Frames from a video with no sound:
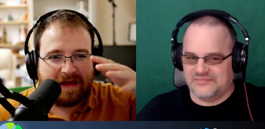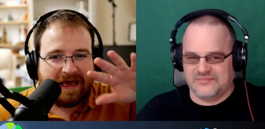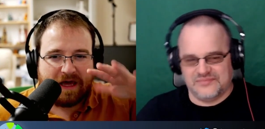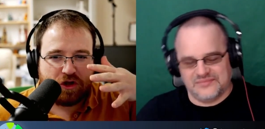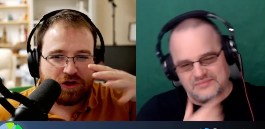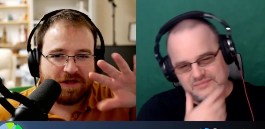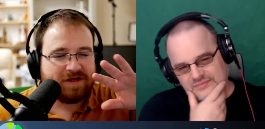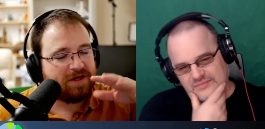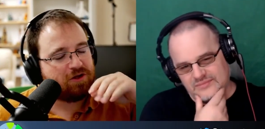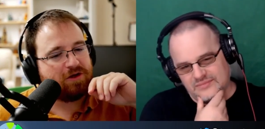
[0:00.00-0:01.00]
Speaker 1: ish
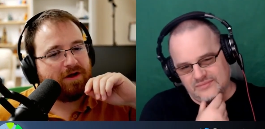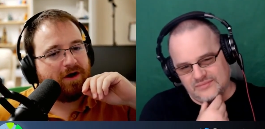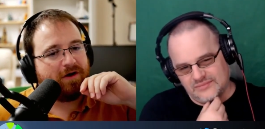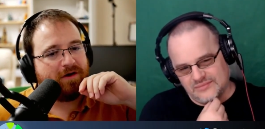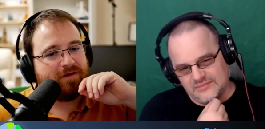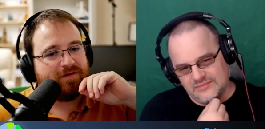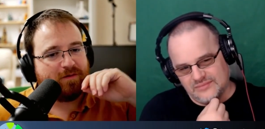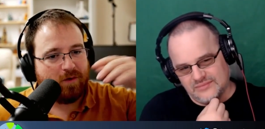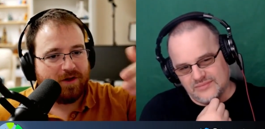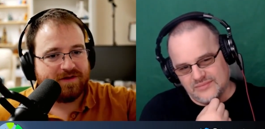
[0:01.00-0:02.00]
decision on the
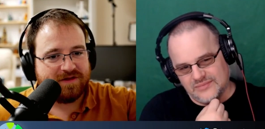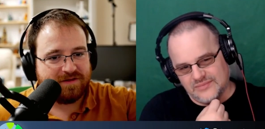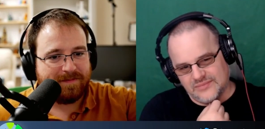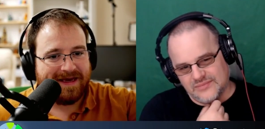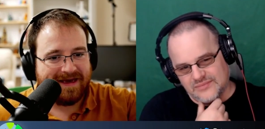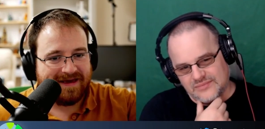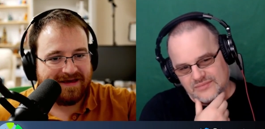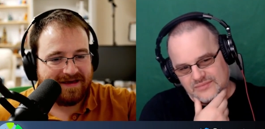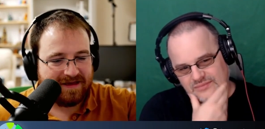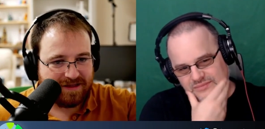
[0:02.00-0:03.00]
wands
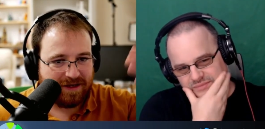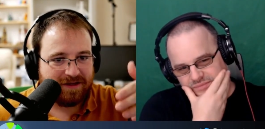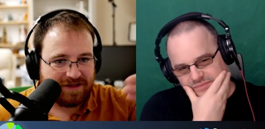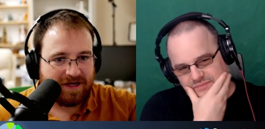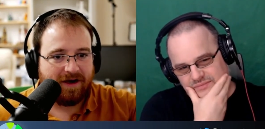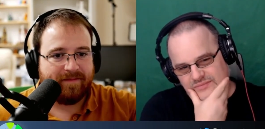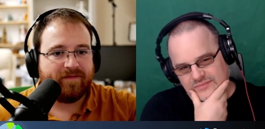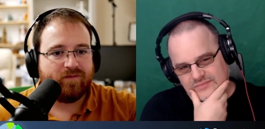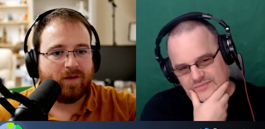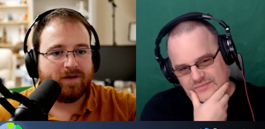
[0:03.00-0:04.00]
being a certain type
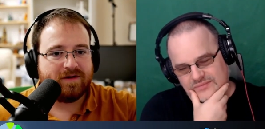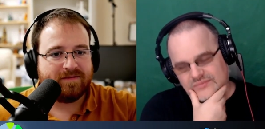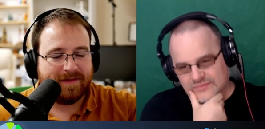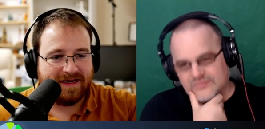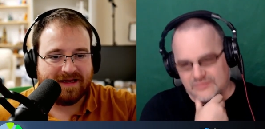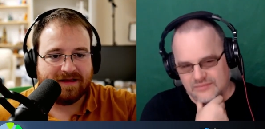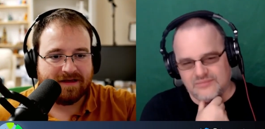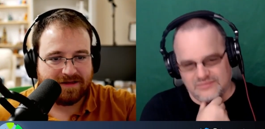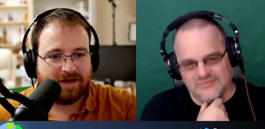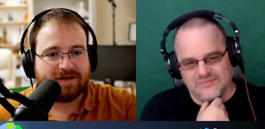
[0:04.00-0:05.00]
of wand, meaning
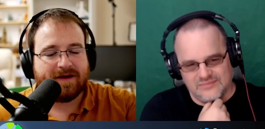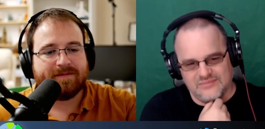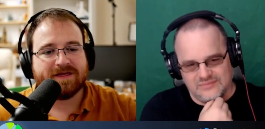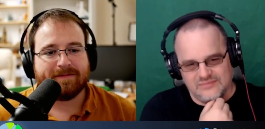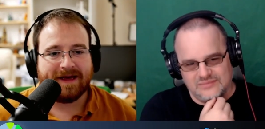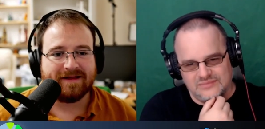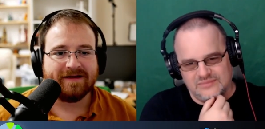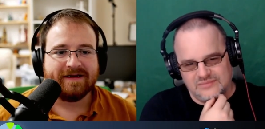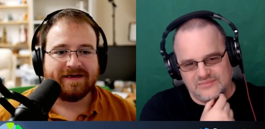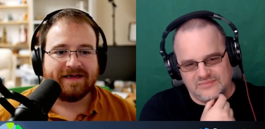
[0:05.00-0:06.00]
a certain type of spell.
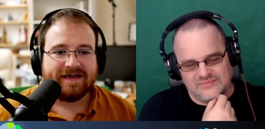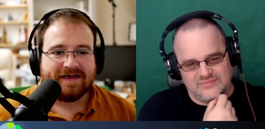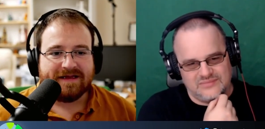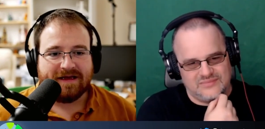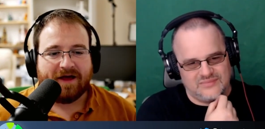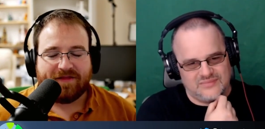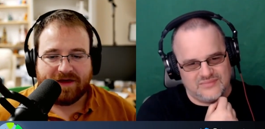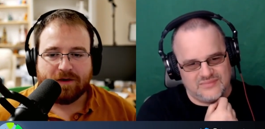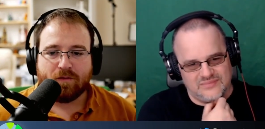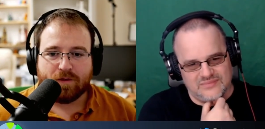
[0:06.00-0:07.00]
I
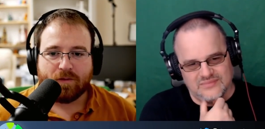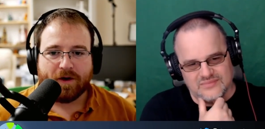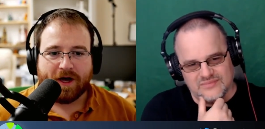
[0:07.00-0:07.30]
think you would want a